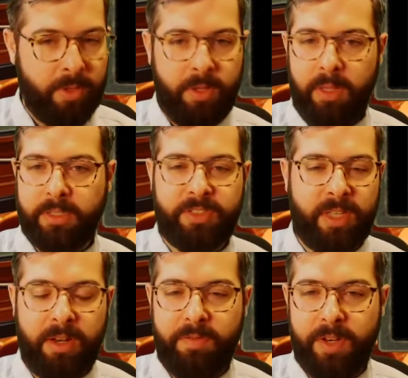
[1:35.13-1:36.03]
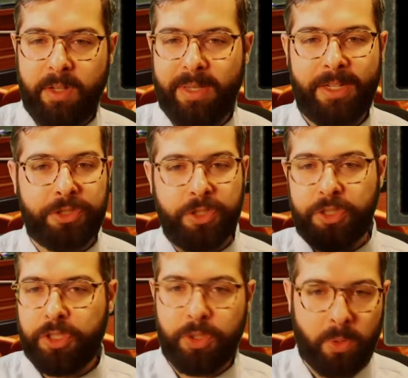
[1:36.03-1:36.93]
Extended video lectures,
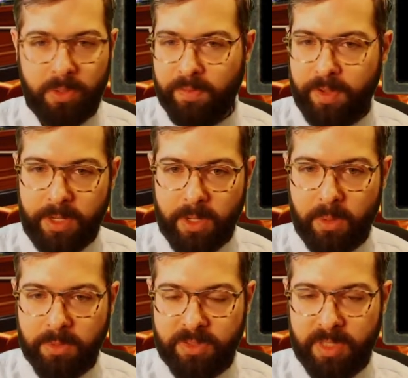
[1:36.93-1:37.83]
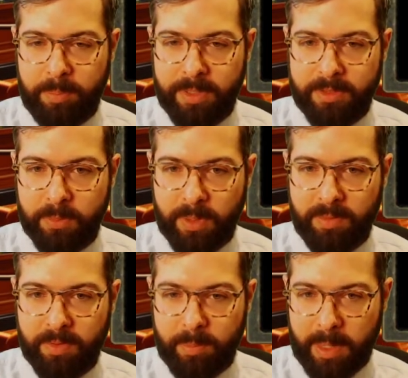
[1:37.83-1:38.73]
shorter video snippets,
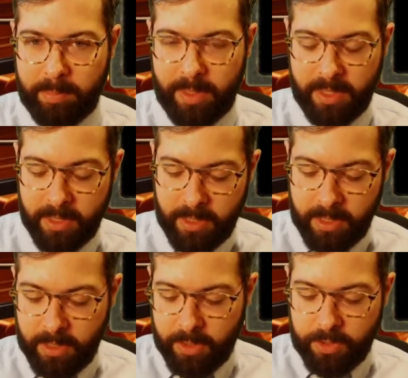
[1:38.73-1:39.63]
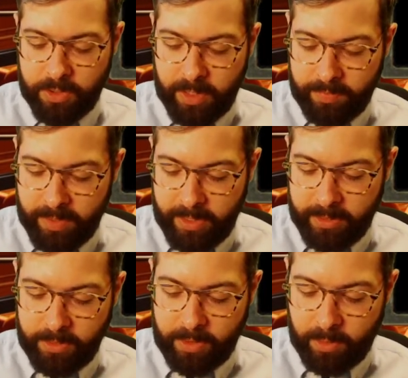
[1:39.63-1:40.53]
whatever it might be. And then,
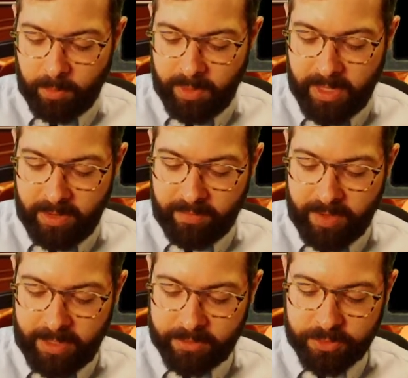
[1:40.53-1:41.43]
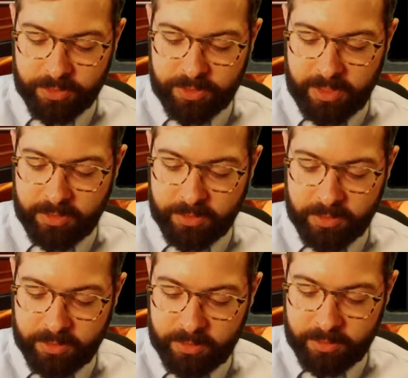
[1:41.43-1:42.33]
we'll have
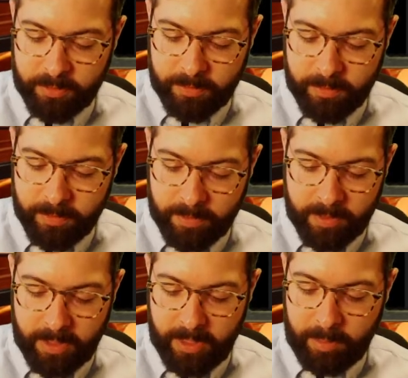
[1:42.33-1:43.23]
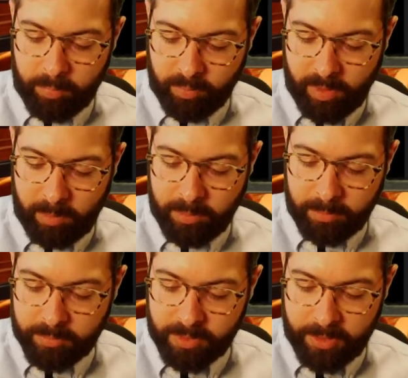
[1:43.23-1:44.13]
exercises and
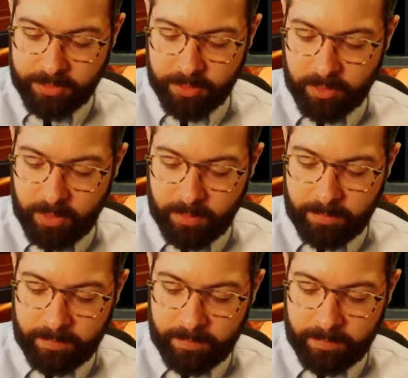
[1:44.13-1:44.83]
problems on your own.